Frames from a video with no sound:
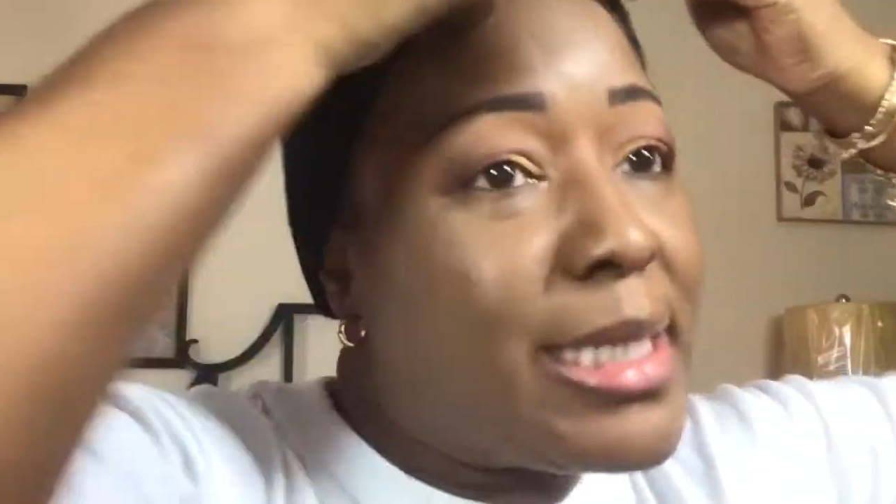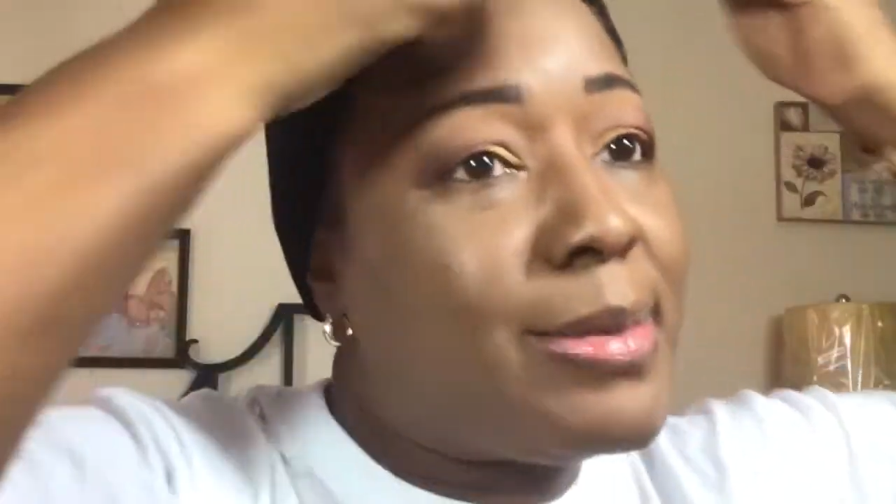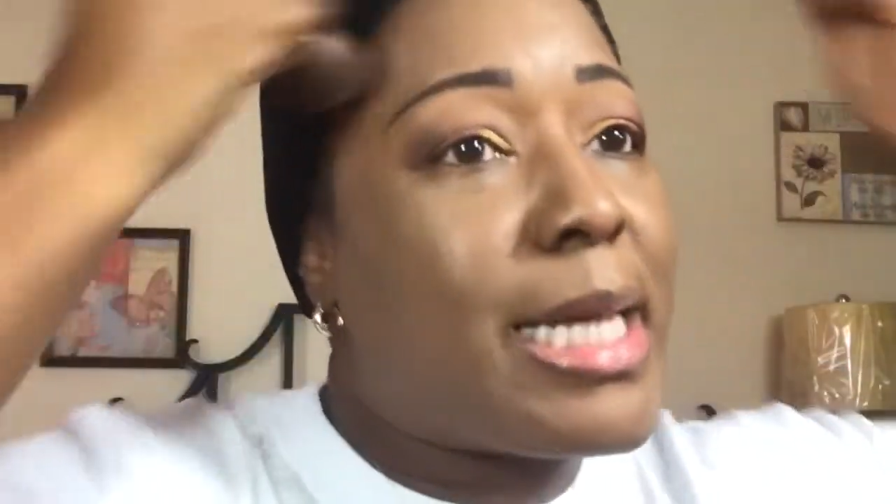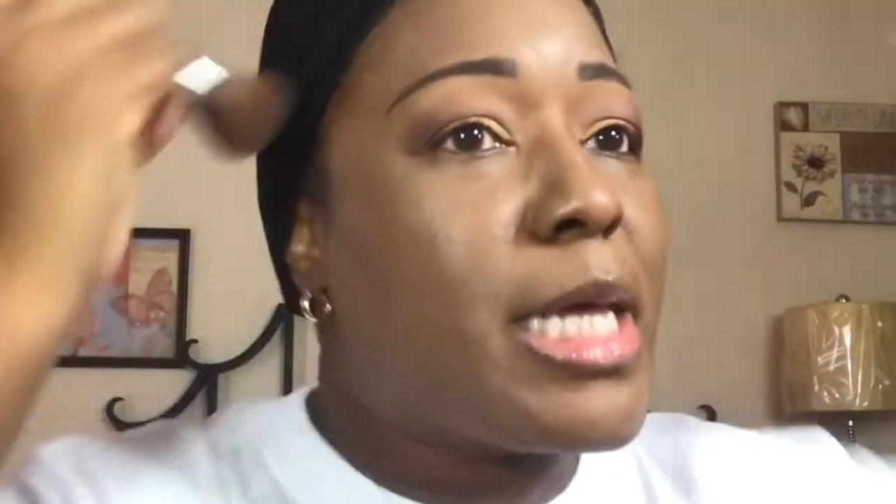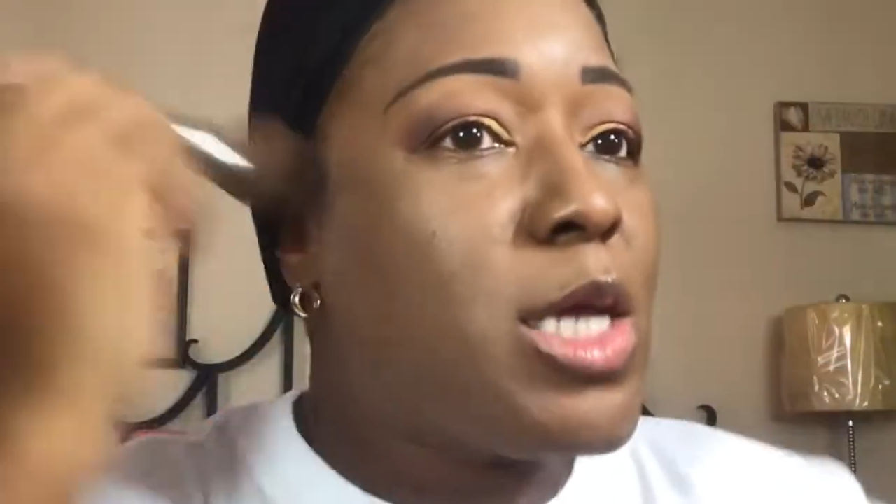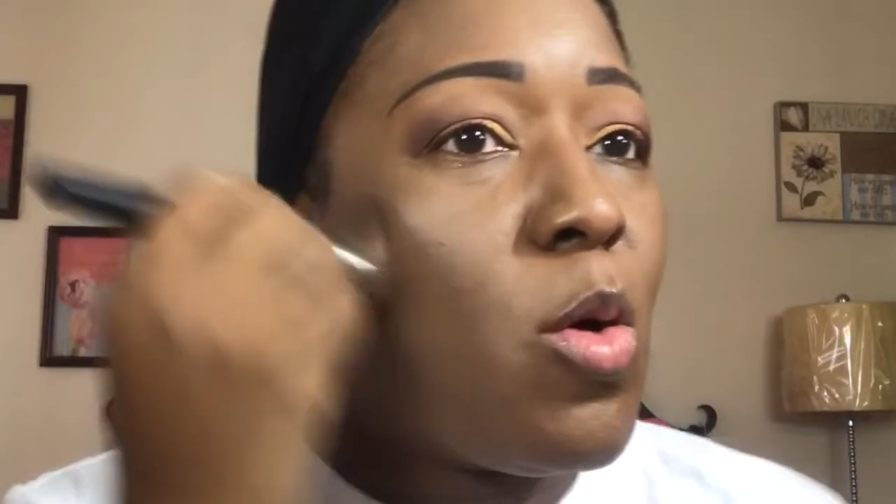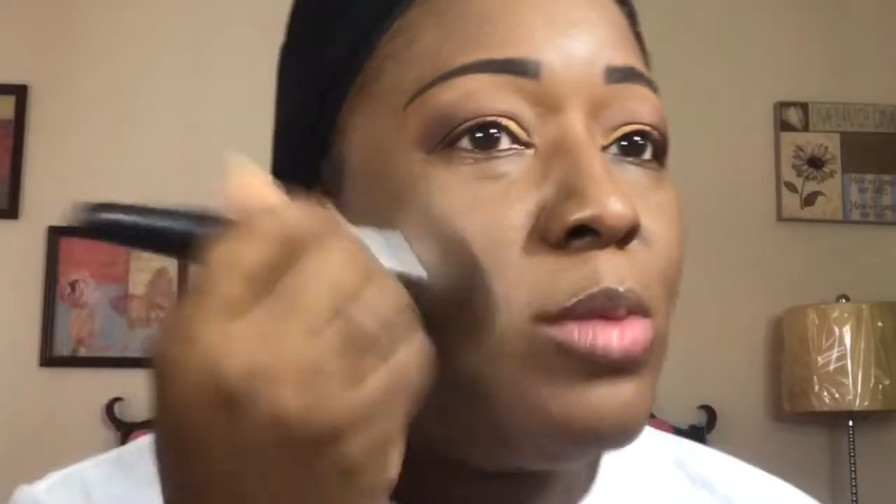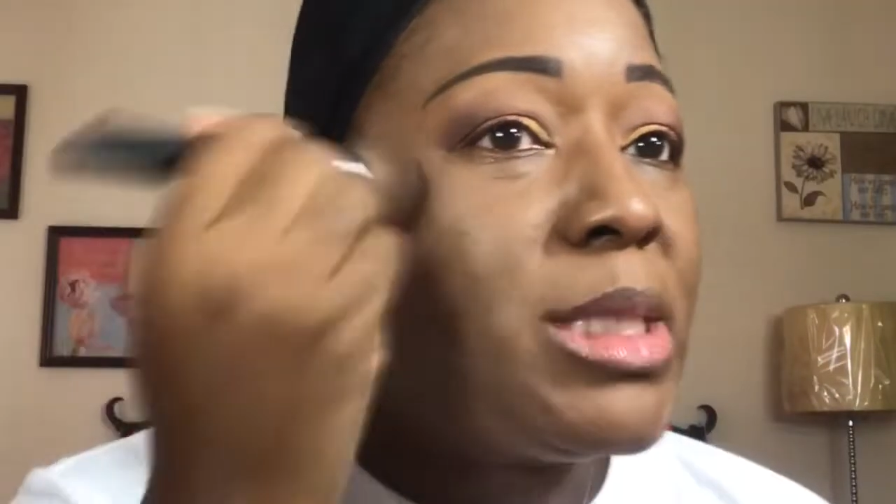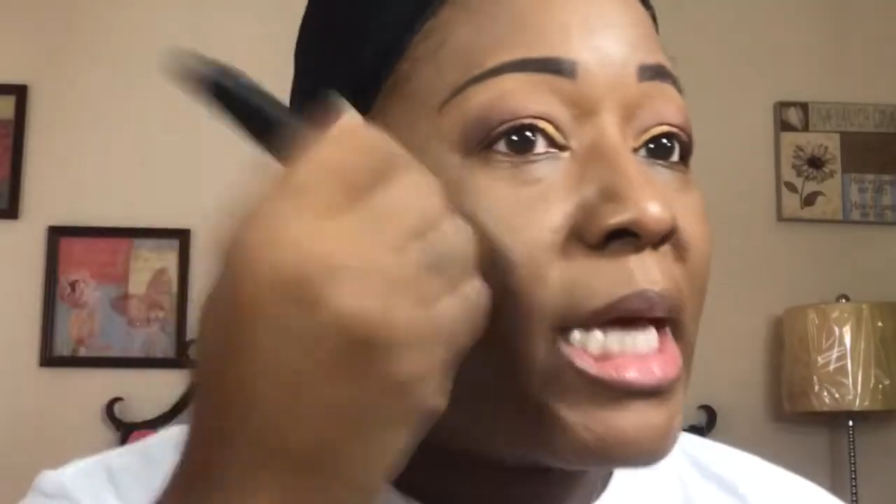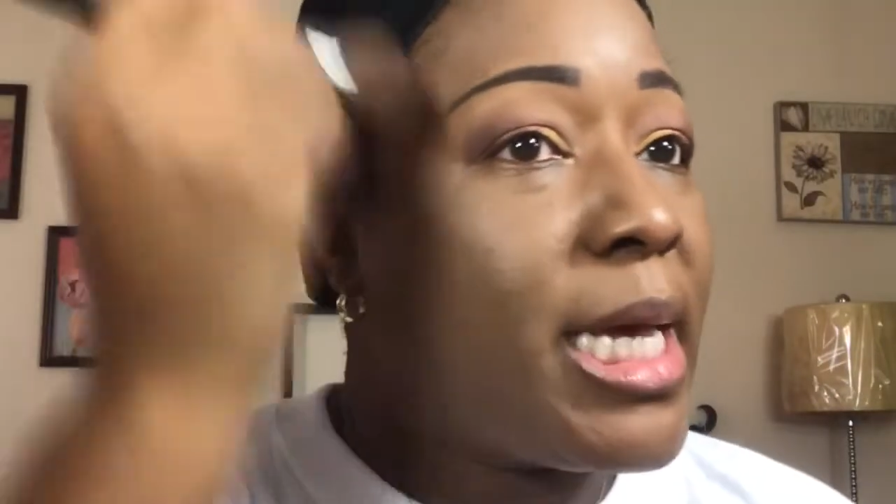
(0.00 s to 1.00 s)
I was like, yo,
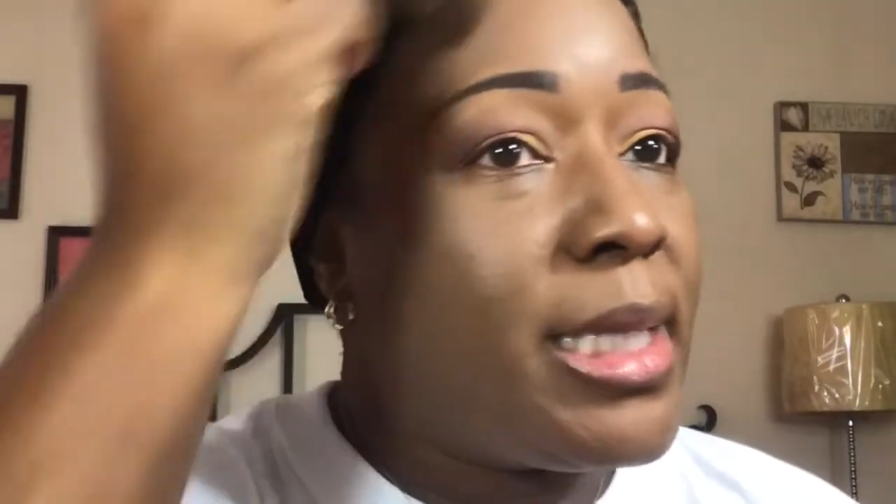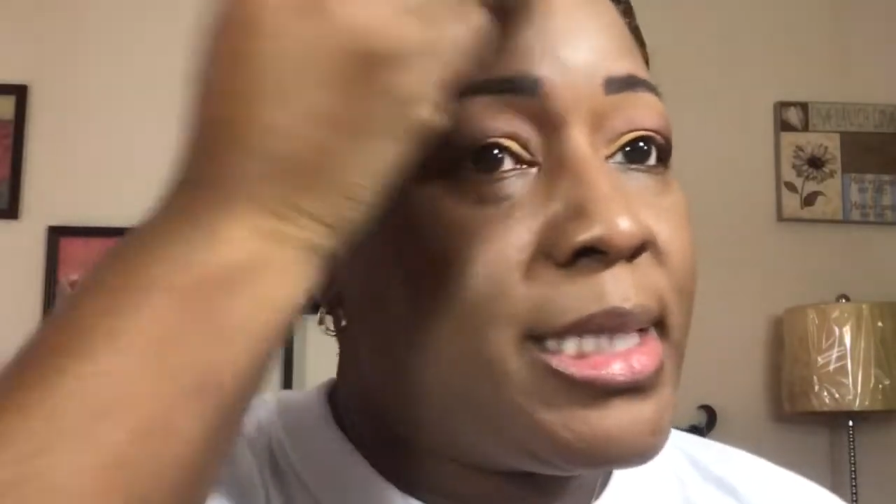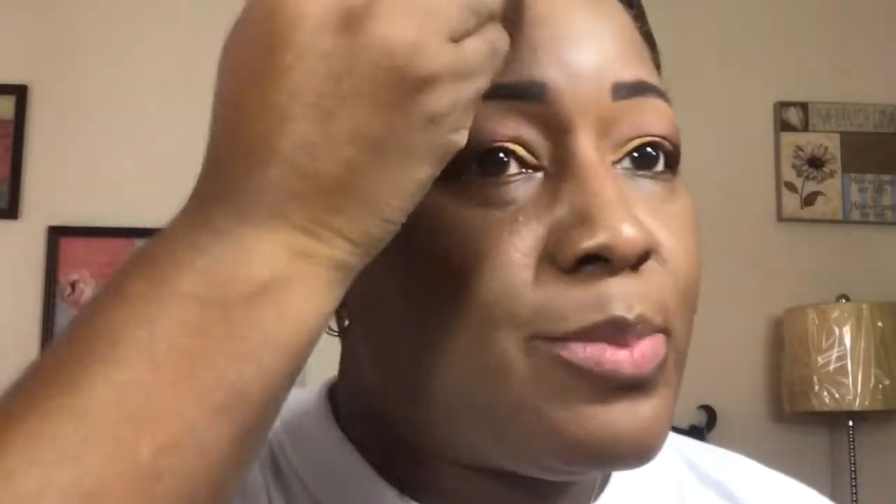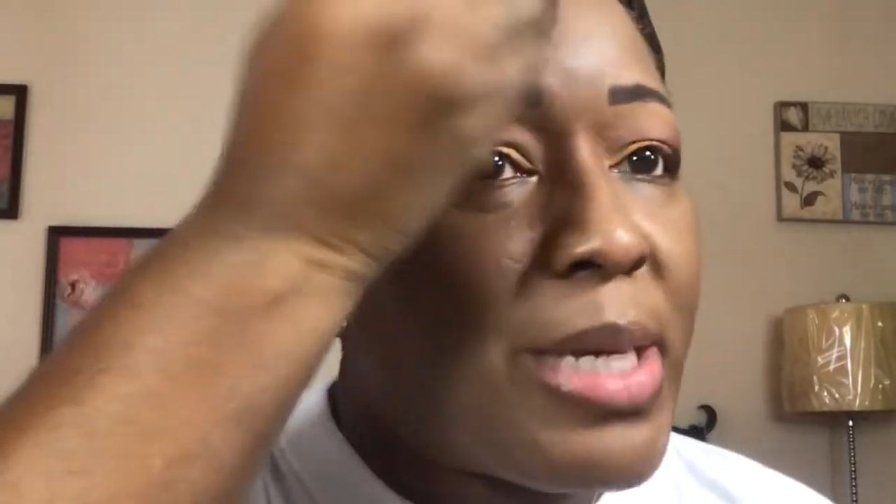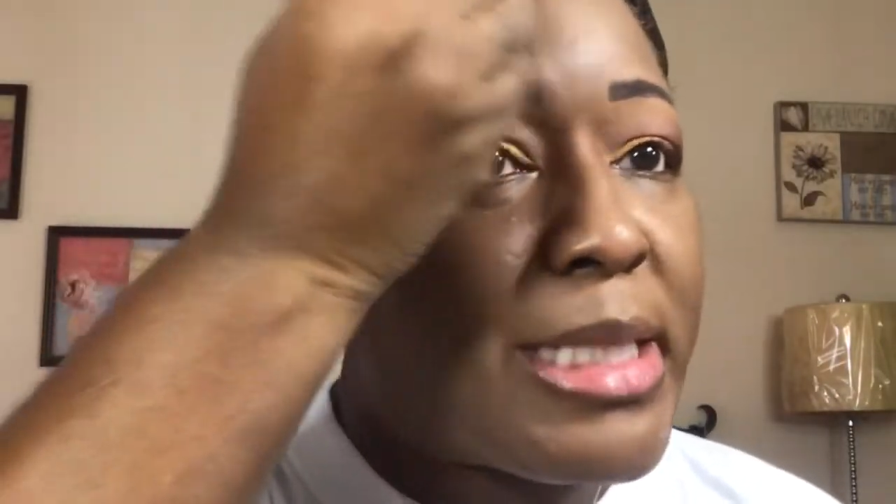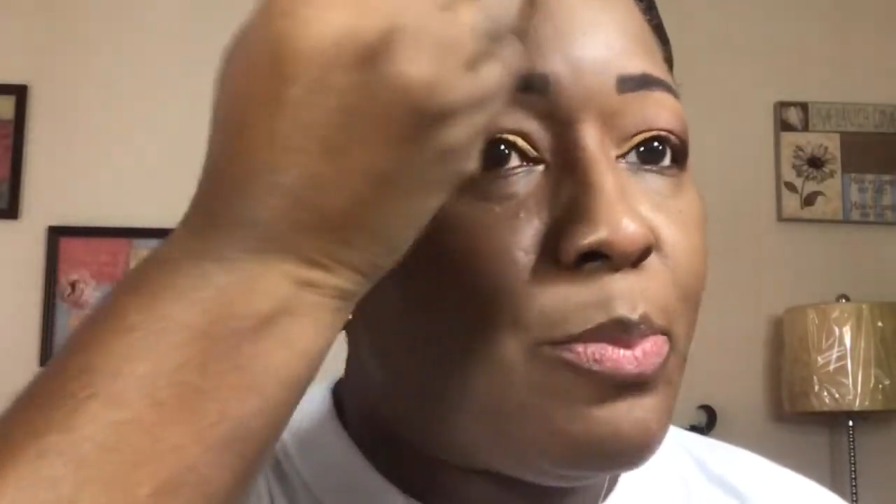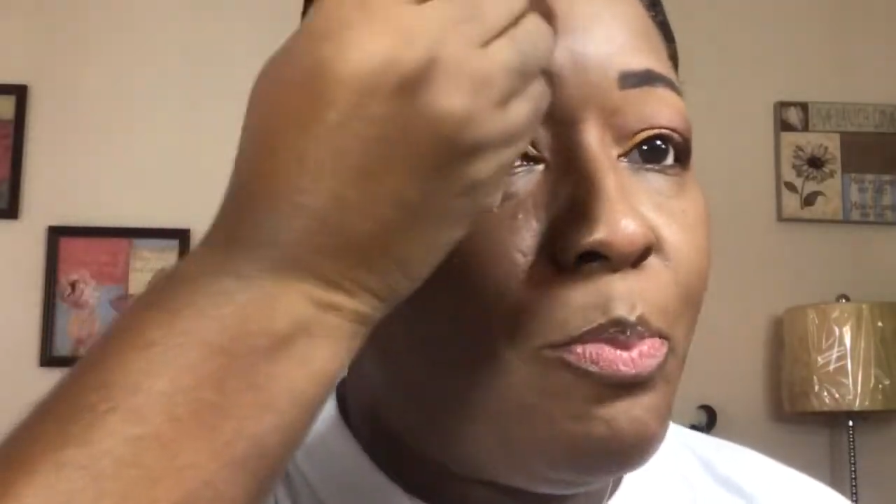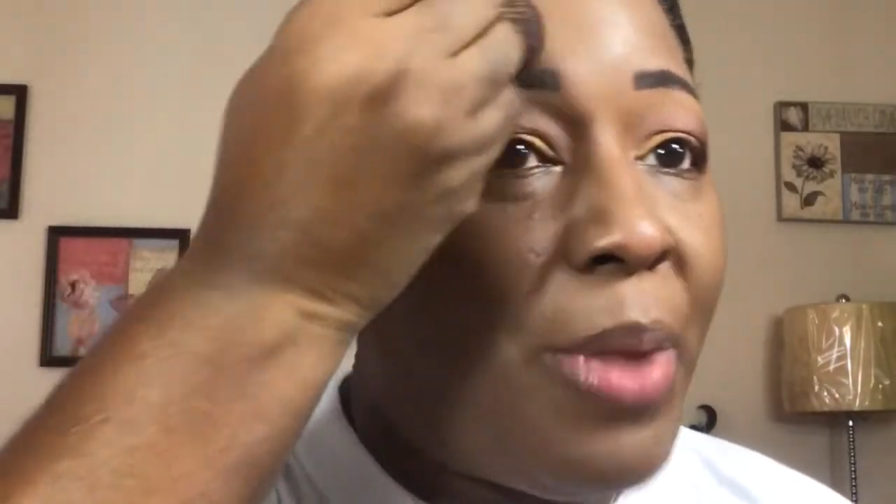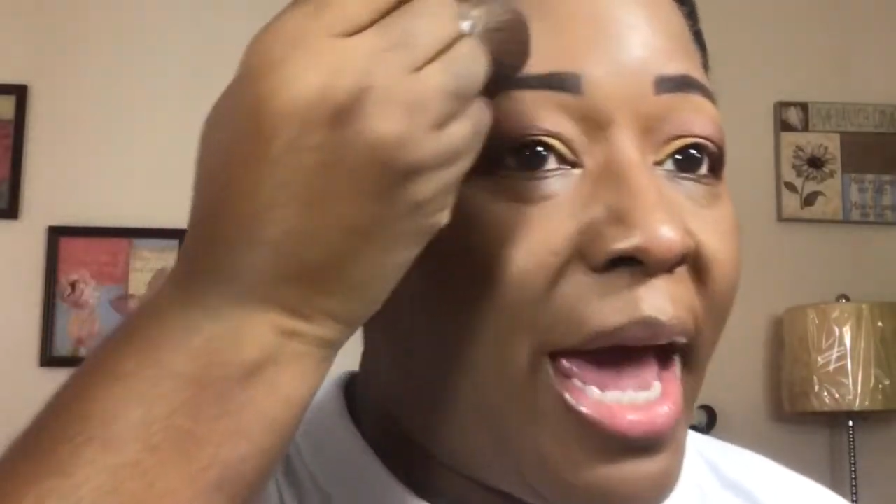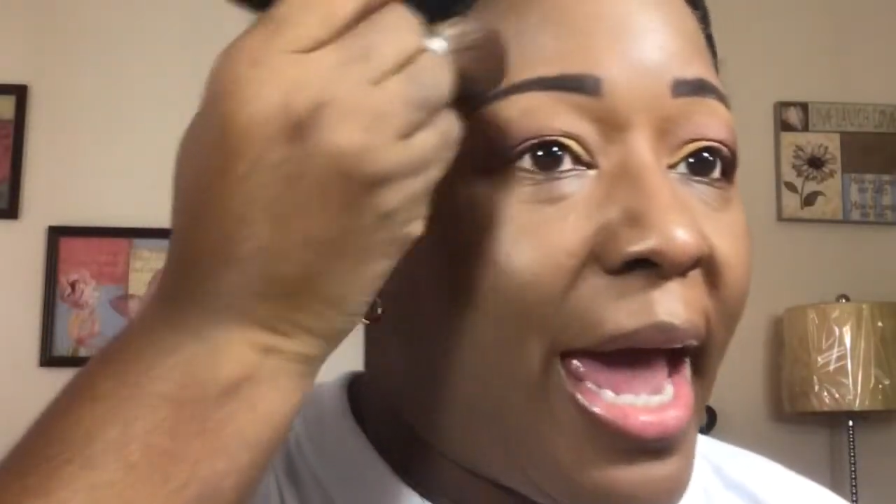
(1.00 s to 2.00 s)
I'm taking this mess
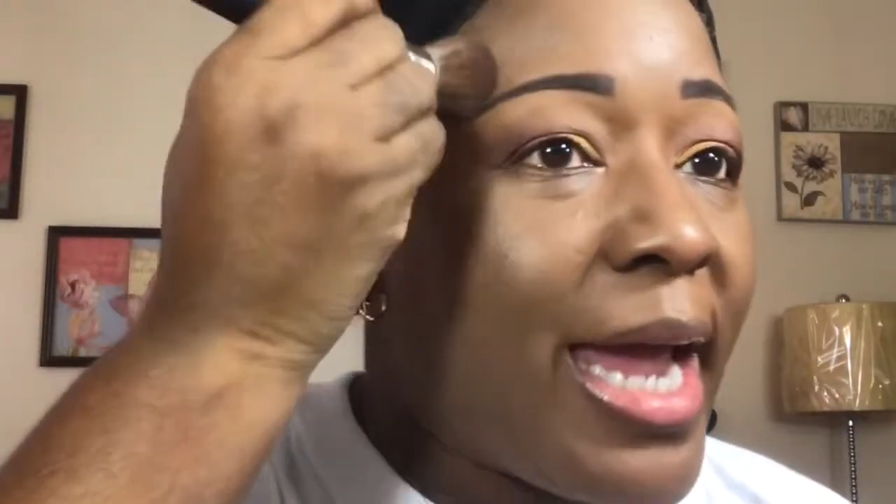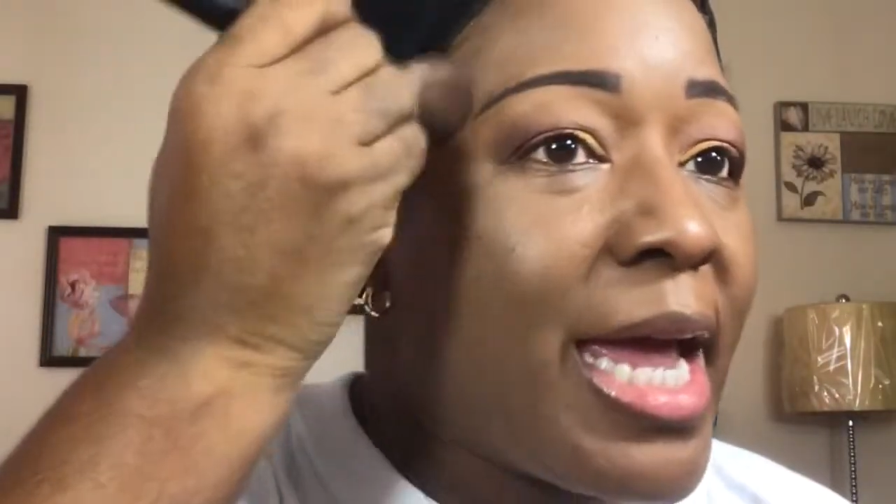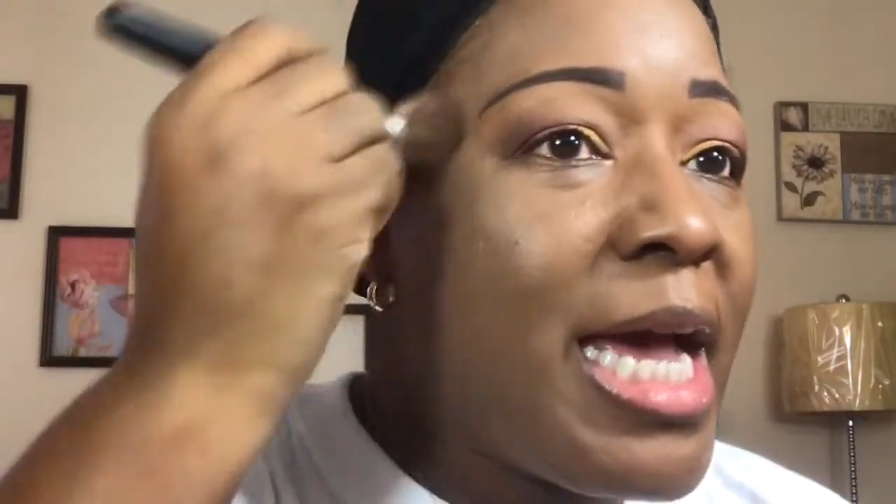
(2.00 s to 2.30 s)
back.